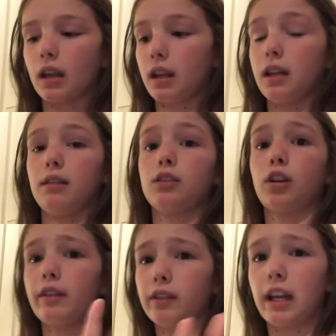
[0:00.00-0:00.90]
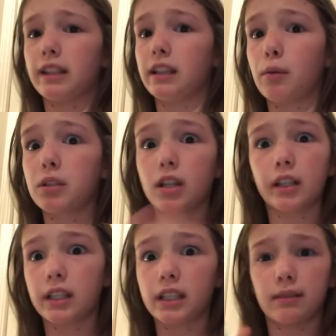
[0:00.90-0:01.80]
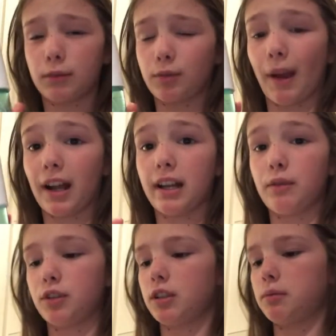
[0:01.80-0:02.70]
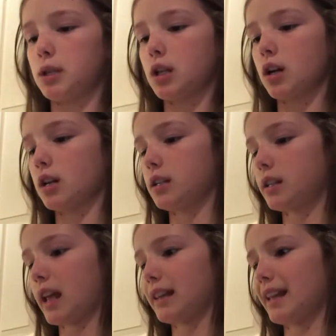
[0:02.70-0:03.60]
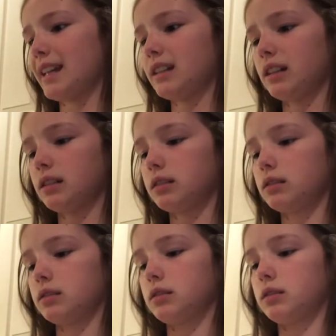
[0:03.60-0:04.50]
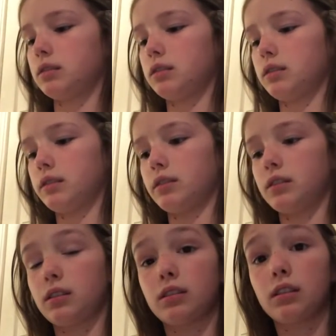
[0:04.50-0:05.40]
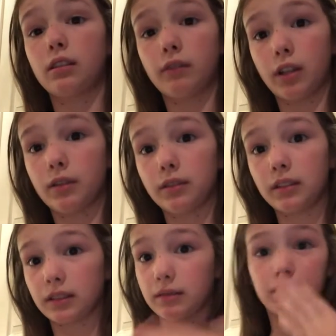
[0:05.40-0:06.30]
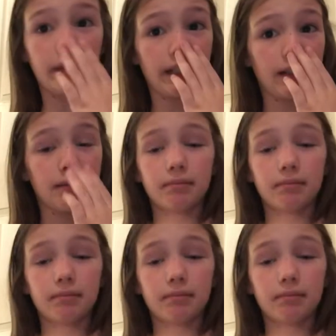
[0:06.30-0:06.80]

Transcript: Anyway, sorry for that. That was not because it smells bad. It was just because, like, sensitive nose, me.